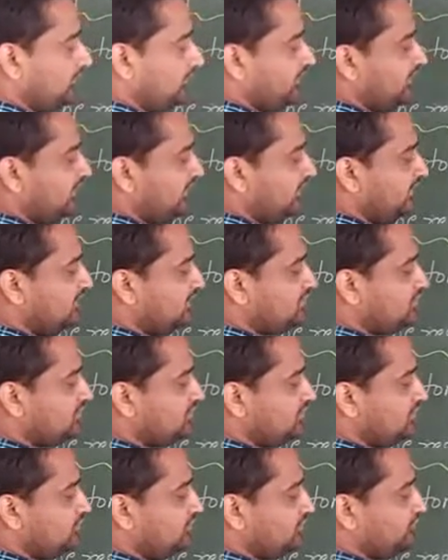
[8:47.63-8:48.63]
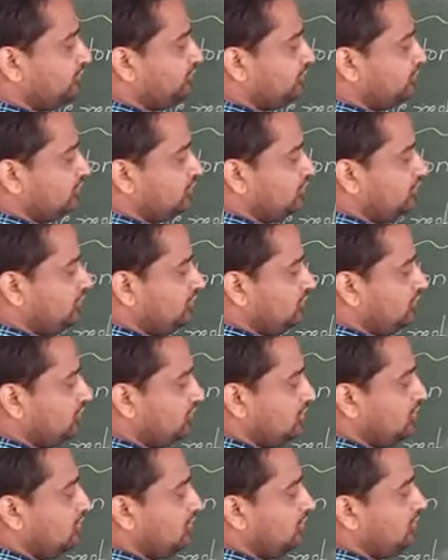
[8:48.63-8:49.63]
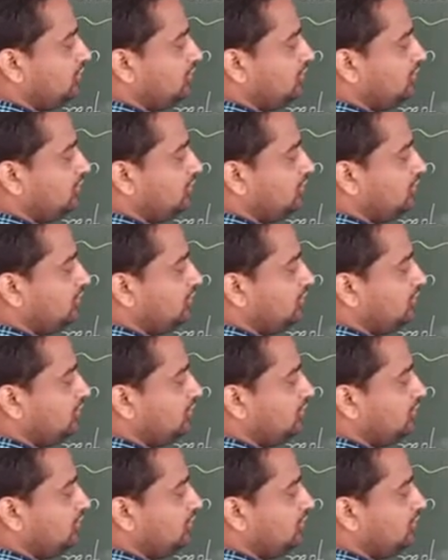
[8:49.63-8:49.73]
the energy of photon